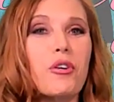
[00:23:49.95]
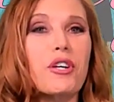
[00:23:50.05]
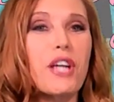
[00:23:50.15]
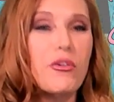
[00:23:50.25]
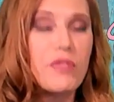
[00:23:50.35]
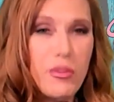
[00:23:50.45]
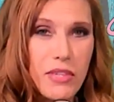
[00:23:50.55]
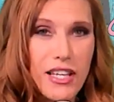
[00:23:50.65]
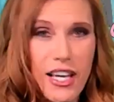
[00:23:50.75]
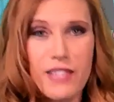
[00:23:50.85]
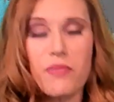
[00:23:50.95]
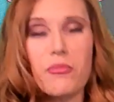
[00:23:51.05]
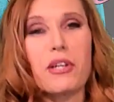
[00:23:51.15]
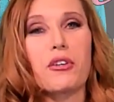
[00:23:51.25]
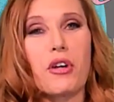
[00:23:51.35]
or knows somebody that has a
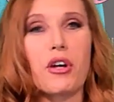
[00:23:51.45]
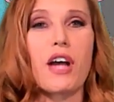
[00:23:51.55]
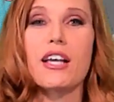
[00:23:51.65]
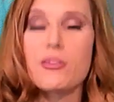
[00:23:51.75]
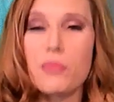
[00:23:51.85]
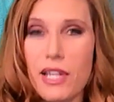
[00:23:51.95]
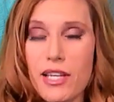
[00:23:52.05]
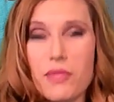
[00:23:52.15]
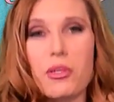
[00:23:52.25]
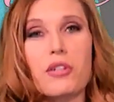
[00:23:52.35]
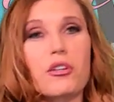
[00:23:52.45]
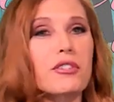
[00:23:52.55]
beard or husband has a beard